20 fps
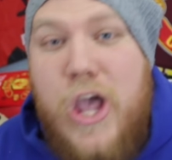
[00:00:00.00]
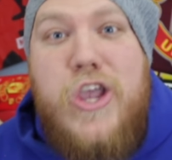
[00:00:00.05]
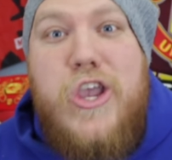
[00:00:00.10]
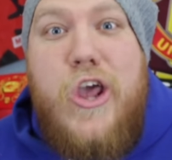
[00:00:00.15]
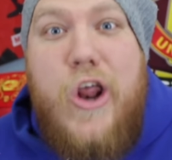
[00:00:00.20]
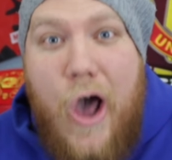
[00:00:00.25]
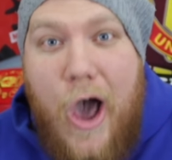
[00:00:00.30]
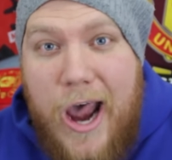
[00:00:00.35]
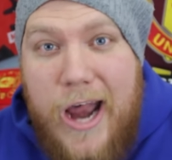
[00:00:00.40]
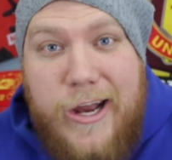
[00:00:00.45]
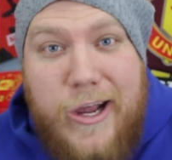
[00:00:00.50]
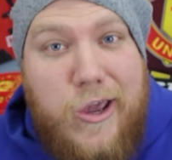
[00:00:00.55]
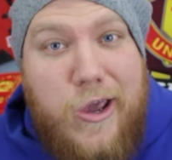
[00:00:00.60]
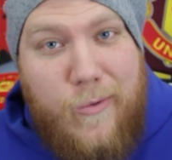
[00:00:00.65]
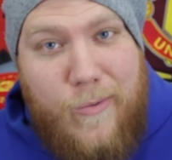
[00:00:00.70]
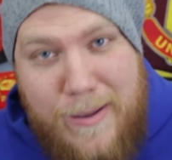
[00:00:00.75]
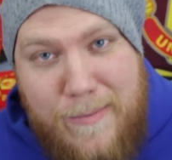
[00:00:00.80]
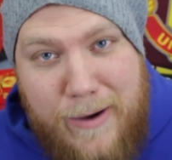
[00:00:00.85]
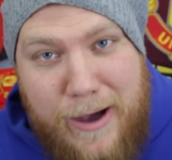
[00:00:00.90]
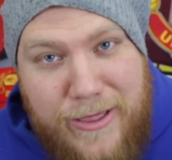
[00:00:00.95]
United
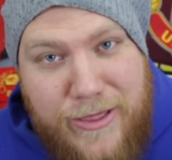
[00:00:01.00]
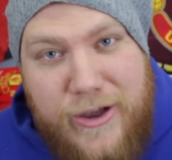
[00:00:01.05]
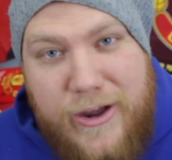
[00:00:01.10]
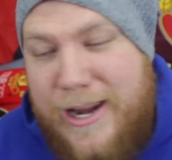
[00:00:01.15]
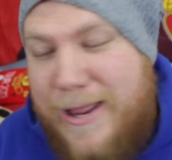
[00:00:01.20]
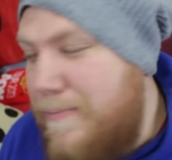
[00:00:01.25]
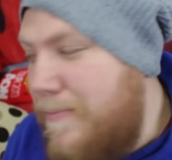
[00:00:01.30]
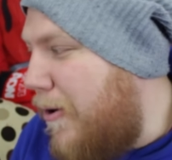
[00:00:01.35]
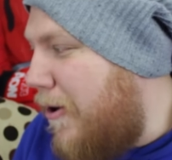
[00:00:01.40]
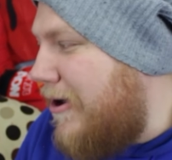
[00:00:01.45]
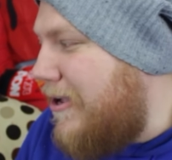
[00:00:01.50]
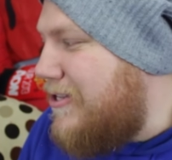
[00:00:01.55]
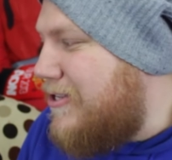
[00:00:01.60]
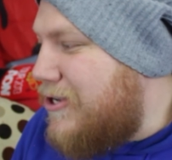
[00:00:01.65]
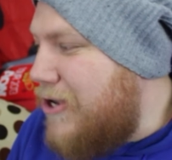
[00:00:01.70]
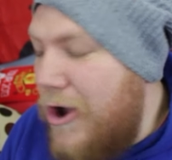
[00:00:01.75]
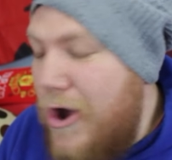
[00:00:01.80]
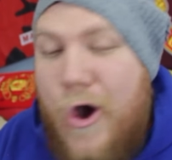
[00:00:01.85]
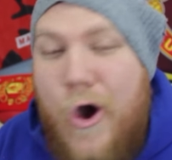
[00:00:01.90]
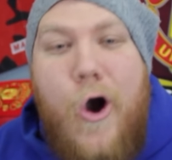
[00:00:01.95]
could win by 30
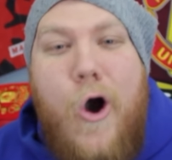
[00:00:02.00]
points.